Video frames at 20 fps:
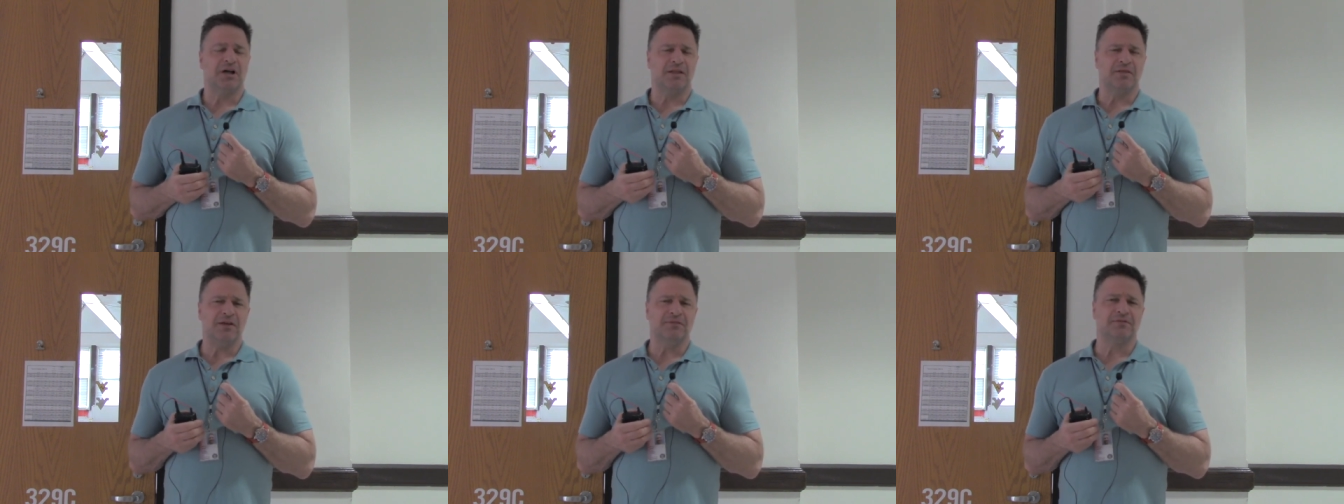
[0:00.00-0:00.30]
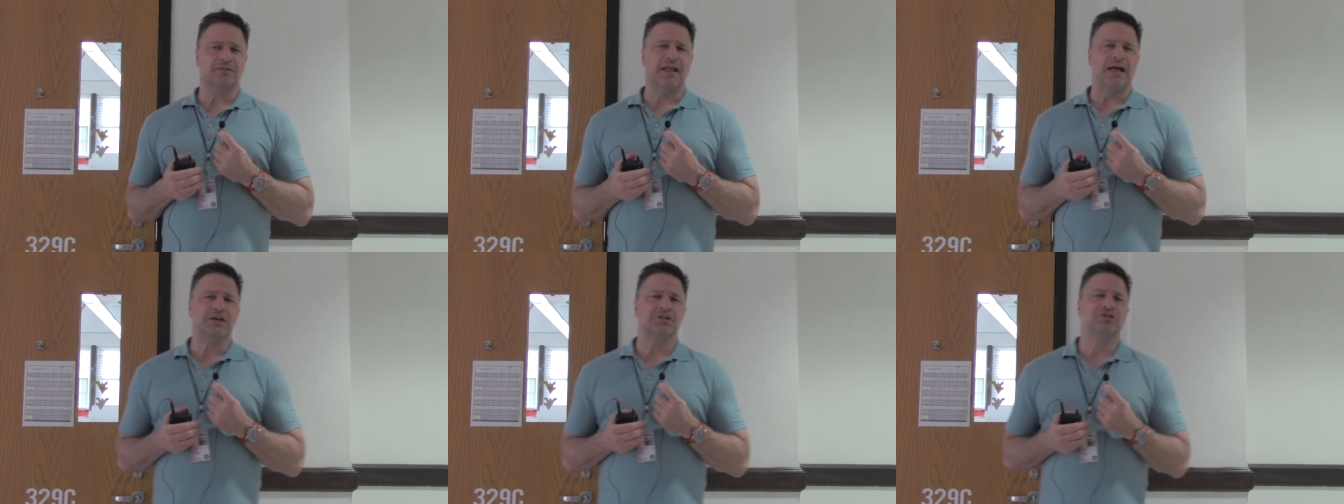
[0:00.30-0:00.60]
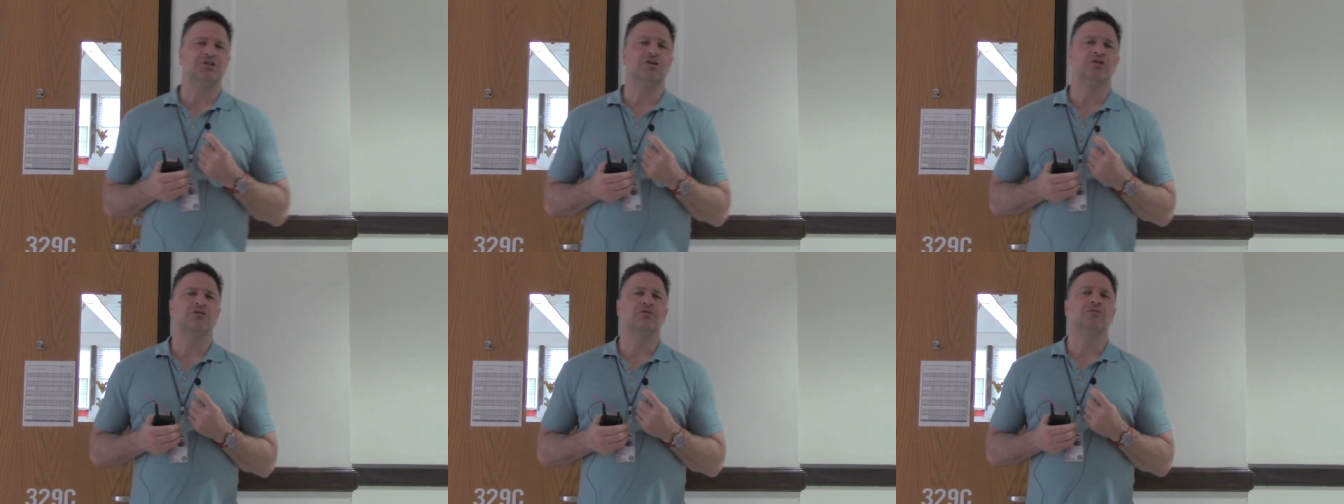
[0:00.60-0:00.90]
I left
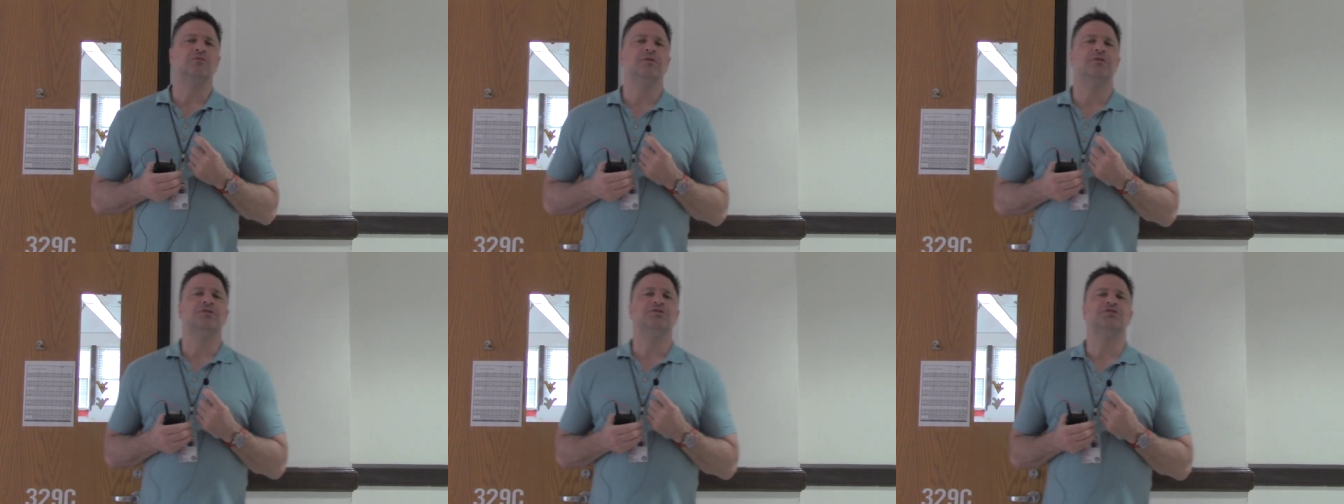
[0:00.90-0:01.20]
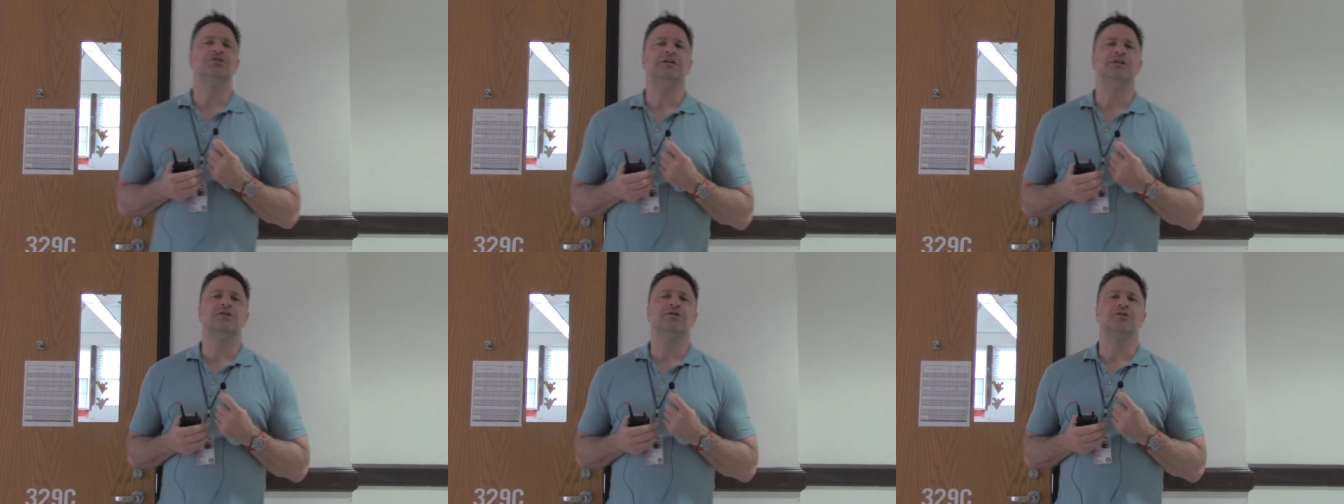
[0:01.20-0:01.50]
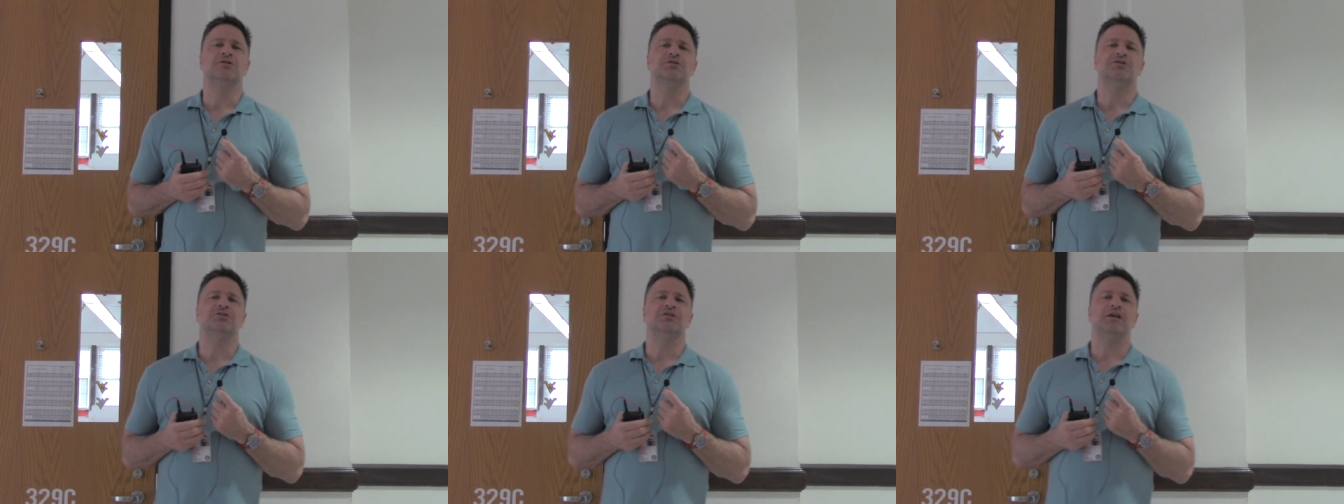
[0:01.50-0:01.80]
last year with the
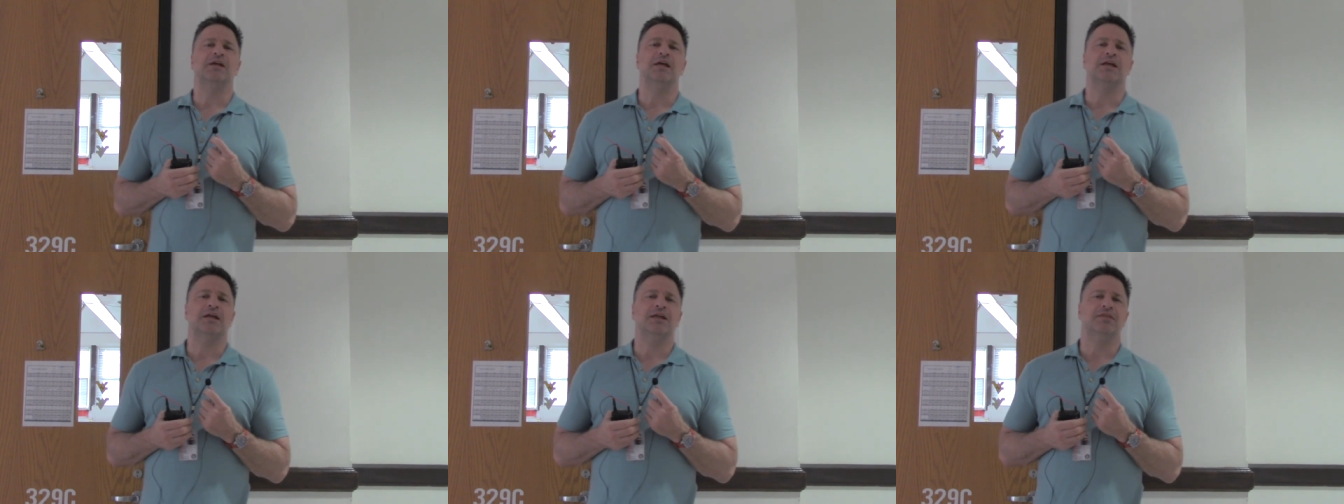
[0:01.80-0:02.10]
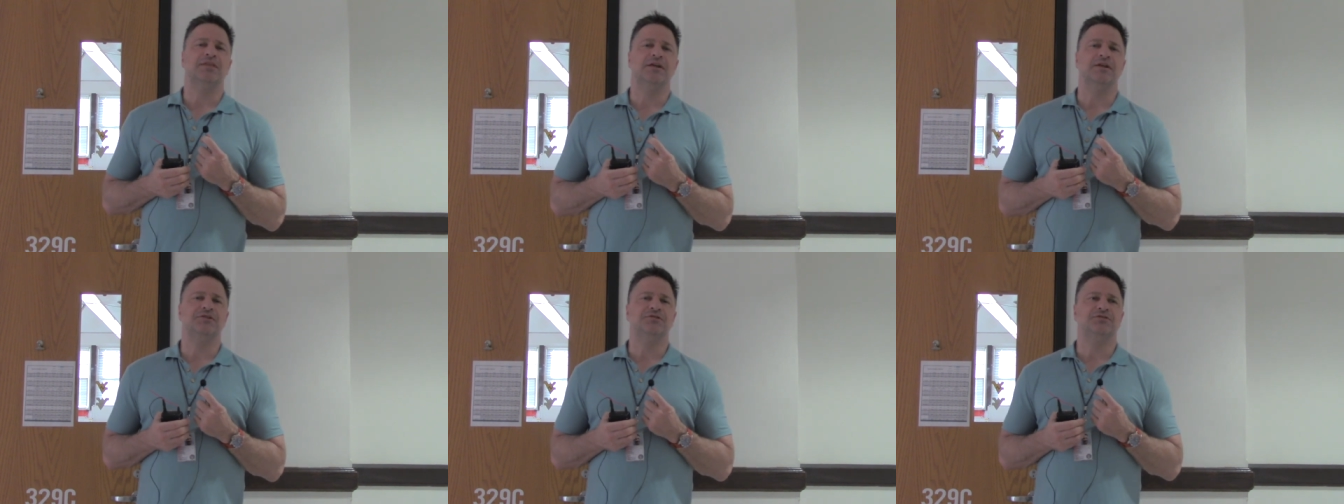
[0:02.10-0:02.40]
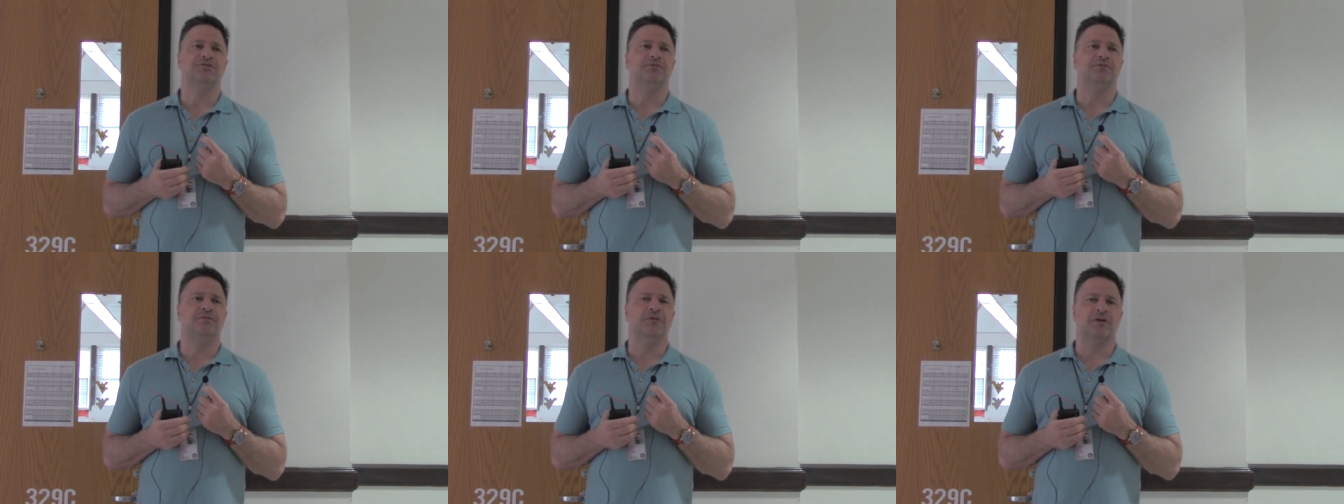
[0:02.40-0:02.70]
seniors, and I think
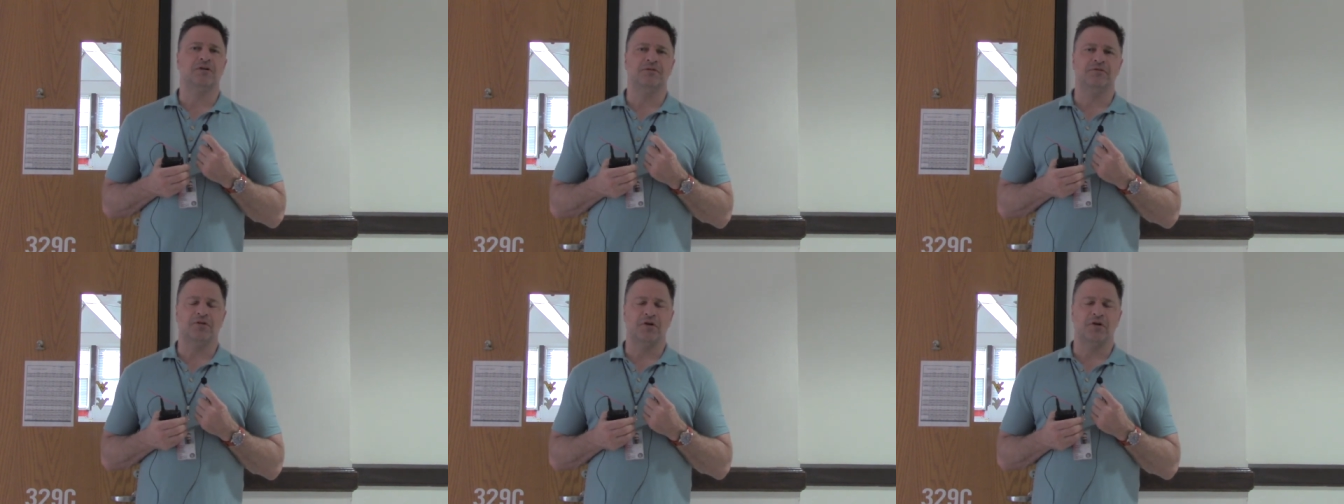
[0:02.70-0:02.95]
it's very,